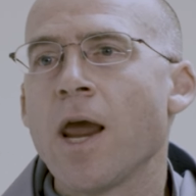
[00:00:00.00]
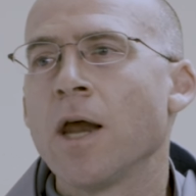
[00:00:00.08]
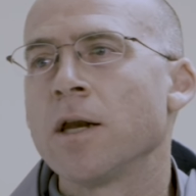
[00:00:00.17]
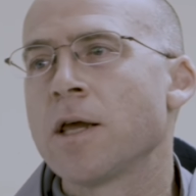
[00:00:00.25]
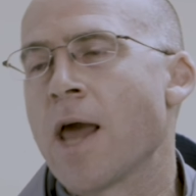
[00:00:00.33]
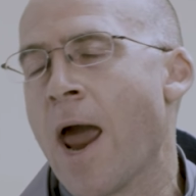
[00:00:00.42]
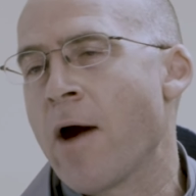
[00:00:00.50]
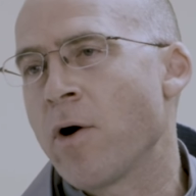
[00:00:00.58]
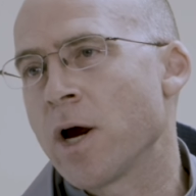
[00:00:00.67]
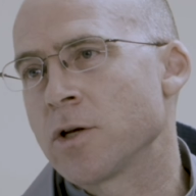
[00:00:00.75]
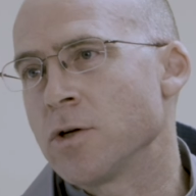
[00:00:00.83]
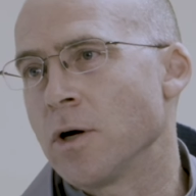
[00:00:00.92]
and
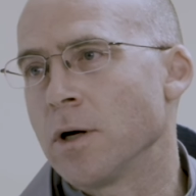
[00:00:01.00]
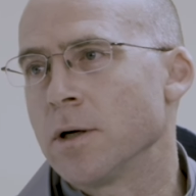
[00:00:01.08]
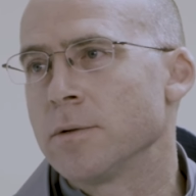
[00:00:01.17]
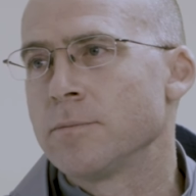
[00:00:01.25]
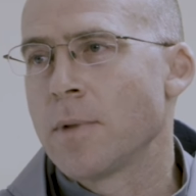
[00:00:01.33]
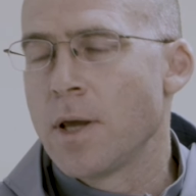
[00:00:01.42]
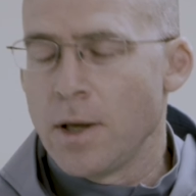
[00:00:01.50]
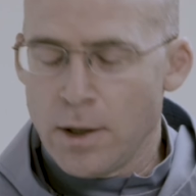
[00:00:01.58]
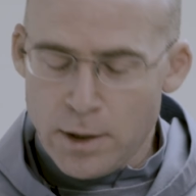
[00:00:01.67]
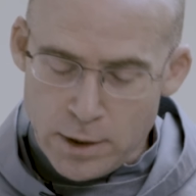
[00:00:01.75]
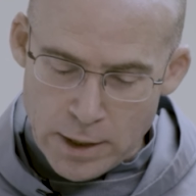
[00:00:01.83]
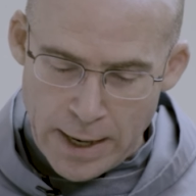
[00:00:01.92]
character.
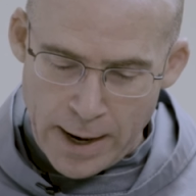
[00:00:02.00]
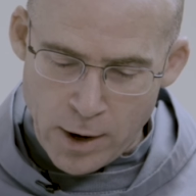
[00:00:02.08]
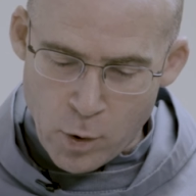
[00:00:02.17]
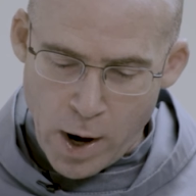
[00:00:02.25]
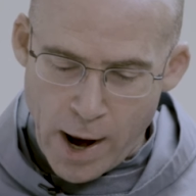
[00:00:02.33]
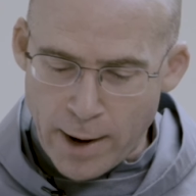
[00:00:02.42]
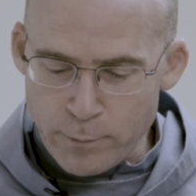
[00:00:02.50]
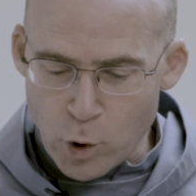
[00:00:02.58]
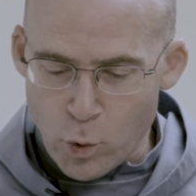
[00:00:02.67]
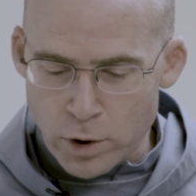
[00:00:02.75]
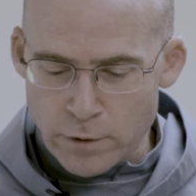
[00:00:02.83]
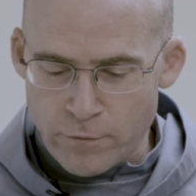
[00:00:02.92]
Now I'm
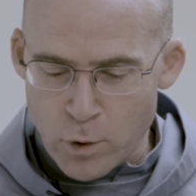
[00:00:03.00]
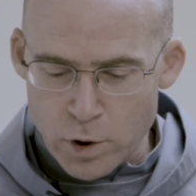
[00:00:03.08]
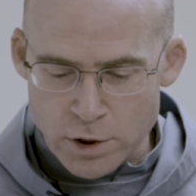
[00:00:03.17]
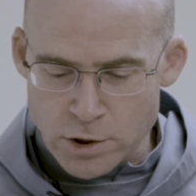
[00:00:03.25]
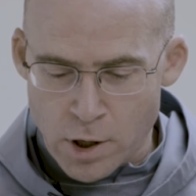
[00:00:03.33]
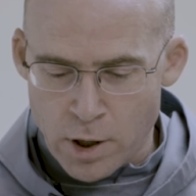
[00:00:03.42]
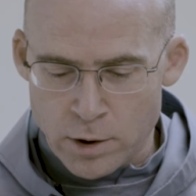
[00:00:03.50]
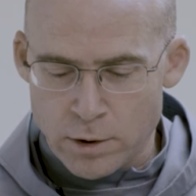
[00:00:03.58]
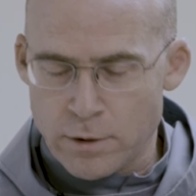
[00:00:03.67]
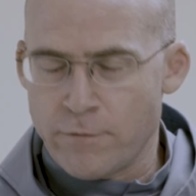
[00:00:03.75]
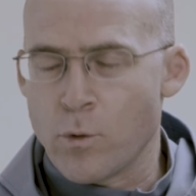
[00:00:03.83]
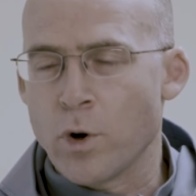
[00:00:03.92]
going to focus
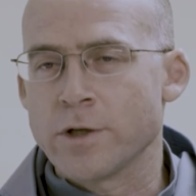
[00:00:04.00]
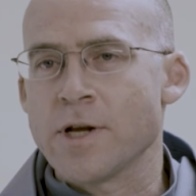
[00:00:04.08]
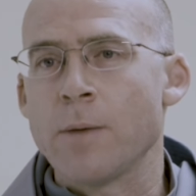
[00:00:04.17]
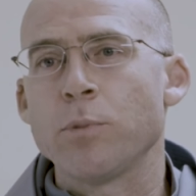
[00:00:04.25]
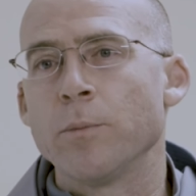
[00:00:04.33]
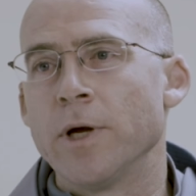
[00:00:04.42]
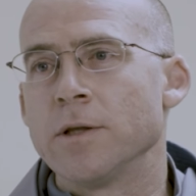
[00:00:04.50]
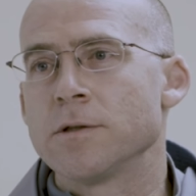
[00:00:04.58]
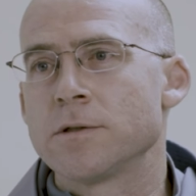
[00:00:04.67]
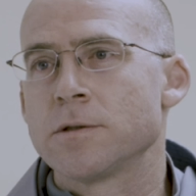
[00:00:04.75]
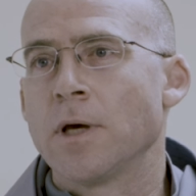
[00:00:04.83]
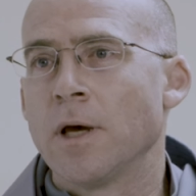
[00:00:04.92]
on the four
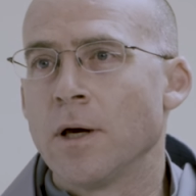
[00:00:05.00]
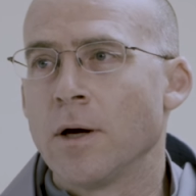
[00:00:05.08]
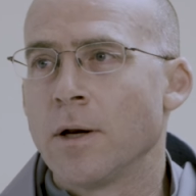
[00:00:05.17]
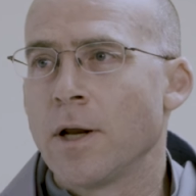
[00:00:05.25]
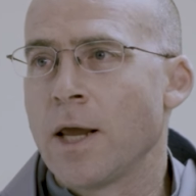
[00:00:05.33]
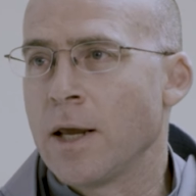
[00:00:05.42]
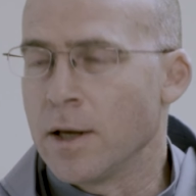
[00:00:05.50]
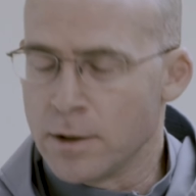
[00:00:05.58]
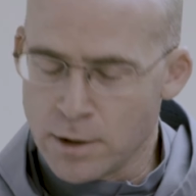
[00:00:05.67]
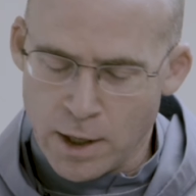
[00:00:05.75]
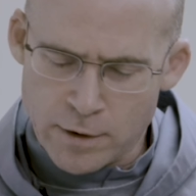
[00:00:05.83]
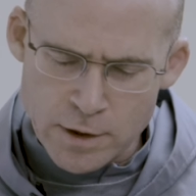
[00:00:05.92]
temperaments. Uh,
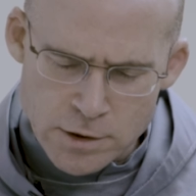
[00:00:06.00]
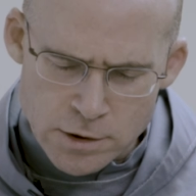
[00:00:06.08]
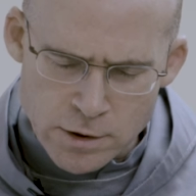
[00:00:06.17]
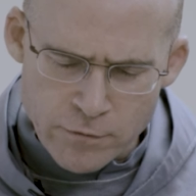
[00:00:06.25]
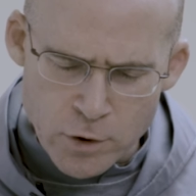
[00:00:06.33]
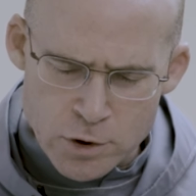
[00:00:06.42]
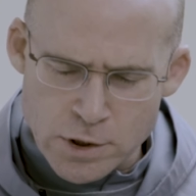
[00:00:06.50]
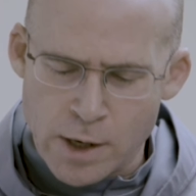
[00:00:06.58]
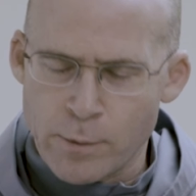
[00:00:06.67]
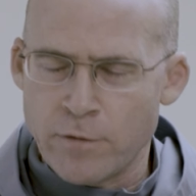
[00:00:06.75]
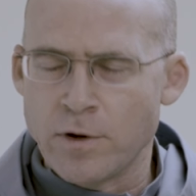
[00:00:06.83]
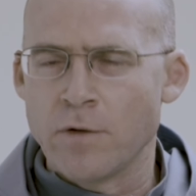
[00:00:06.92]
and again, this is the first
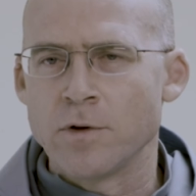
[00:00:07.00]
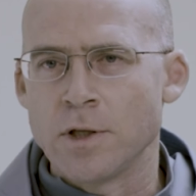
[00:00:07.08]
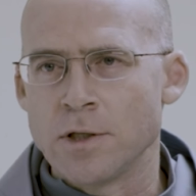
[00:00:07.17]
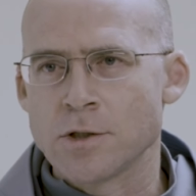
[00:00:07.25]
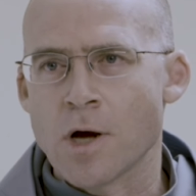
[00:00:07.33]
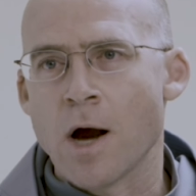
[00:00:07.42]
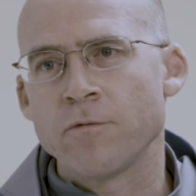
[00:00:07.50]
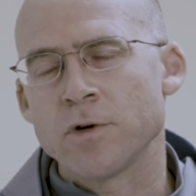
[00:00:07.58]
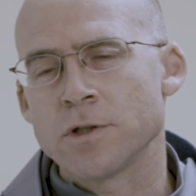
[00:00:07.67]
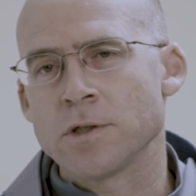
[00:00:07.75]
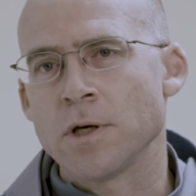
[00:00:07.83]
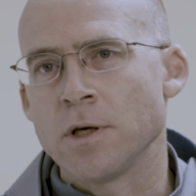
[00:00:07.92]
time I've given these
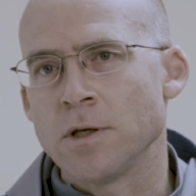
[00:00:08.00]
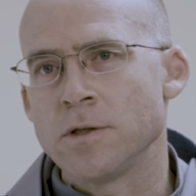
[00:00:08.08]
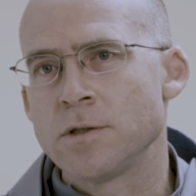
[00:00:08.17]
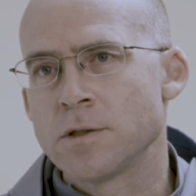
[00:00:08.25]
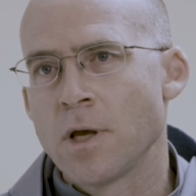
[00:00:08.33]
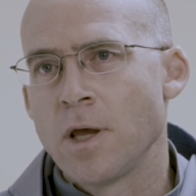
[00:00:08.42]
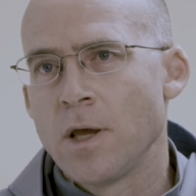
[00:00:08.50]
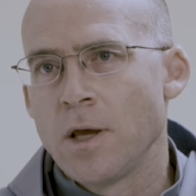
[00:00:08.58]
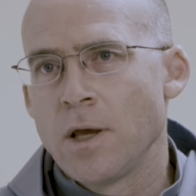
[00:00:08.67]
conferences